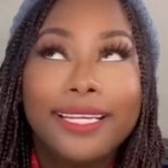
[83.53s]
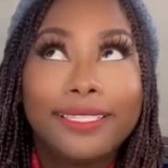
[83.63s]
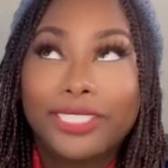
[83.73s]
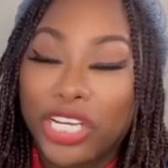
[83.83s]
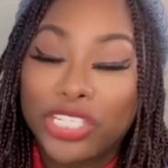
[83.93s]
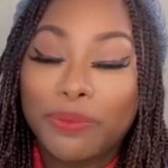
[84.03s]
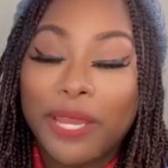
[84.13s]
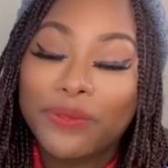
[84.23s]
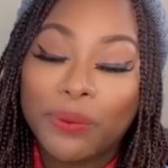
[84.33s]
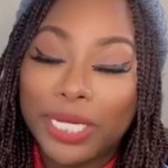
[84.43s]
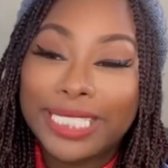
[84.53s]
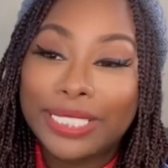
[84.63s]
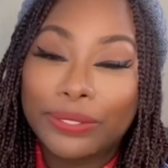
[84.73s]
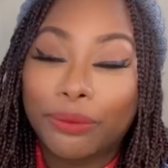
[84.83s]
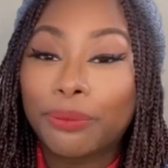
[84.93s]
Judge me if you want
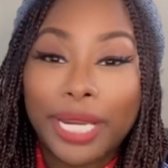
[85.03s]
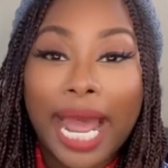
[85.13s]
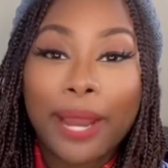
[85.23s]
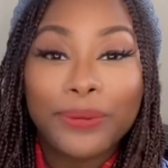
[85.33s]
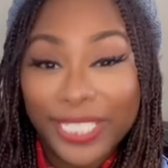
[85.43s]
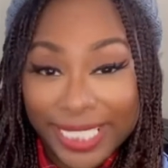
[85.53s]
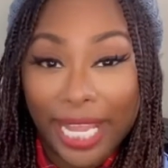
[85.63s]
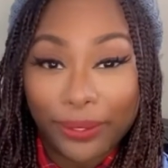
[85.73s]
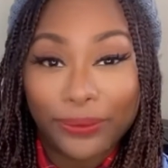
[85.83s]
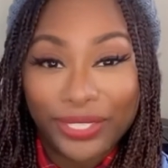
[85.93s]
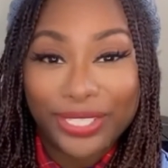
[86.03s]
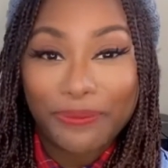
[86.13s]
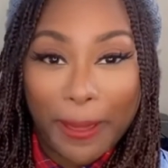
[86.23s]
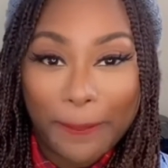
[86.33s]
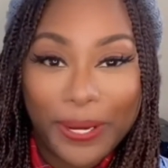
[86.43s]
to, but I recycle this
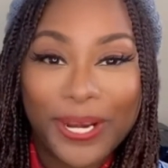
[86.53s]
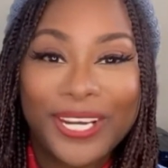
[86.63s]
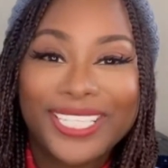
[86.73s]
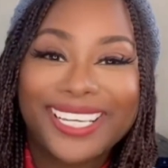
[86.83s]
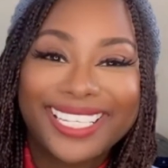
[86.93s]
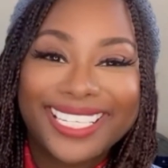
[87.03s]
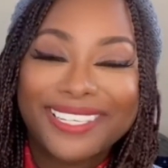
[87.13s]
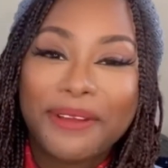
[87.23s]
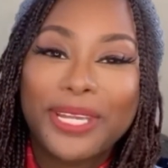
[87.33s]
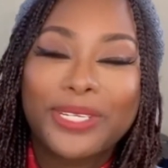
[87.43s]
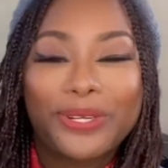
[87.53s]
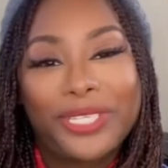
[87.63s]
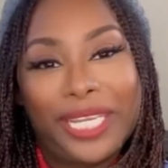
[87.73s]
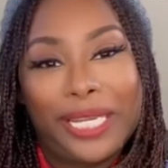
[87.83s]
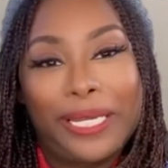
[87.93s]
paper. So this is what your
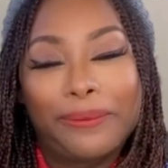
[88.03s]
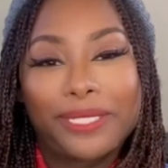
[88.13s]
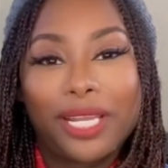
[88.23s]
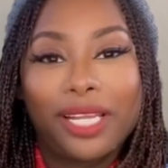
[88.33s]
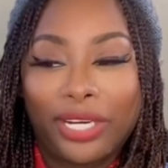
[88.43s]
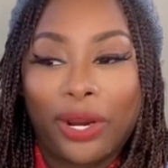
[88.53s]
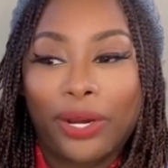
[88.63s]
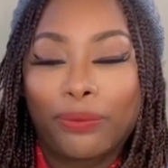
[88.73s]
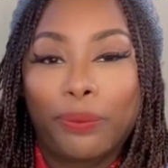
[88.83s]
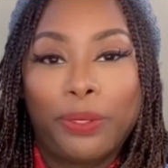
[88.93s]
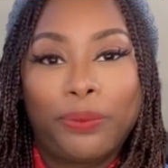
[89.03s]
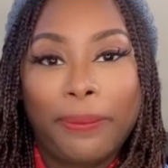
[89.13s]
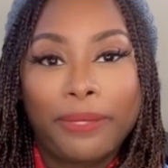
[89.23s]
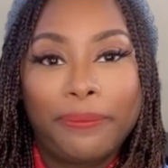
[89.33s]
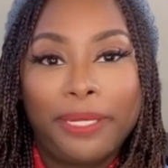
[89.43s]
schemes of yarn will be
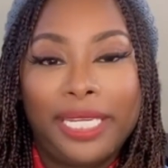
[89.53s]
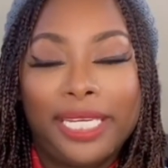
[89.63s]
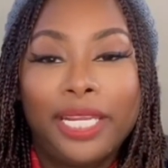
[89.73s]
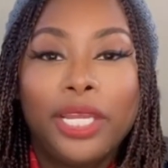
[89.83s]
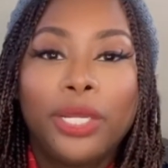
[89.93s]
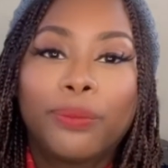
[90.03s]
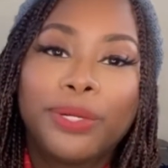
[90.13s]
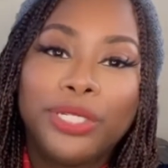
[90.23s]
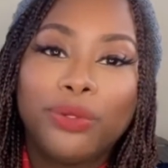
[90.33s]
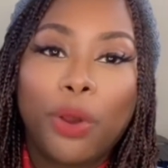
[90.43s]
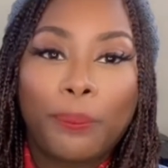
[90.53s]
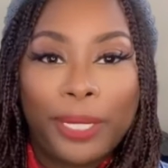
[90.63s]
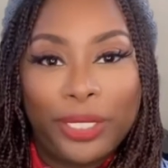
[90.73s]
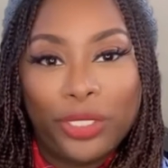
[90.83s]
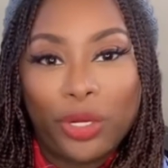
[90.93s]
wrapped up in when you
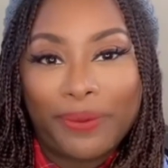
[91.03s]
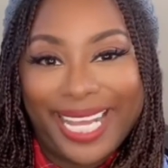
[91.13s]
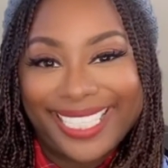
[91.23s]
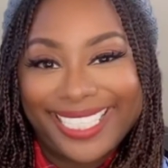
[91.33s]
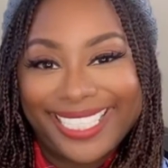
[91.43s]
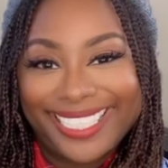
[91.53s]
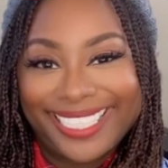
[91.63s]
open your box.